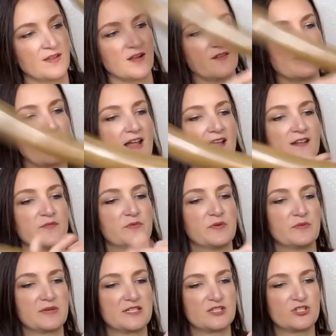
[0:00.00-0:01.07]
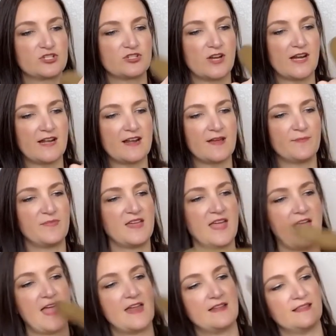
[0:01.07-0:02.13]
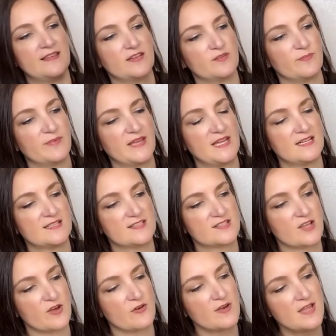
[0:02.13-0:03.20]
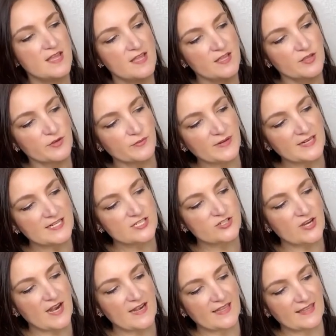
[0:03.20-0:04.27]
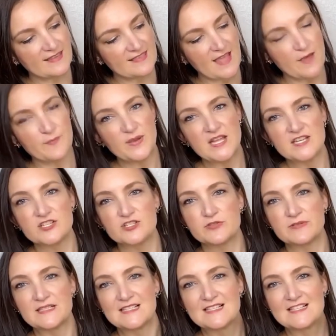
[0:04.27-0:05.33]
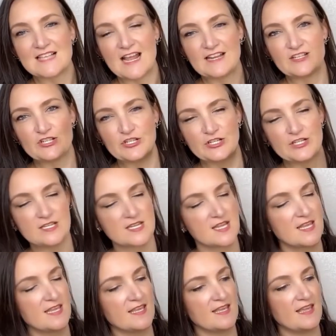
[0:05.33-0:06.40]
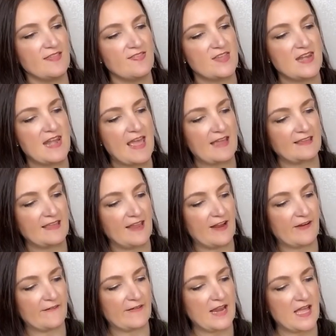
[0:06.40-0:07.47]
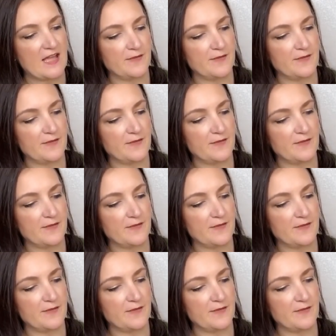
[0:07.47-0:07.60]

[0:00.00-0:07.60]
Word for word: All right, we want to straighten up the head a little bit. So you want to try to get that pinch twist centered in the neck area.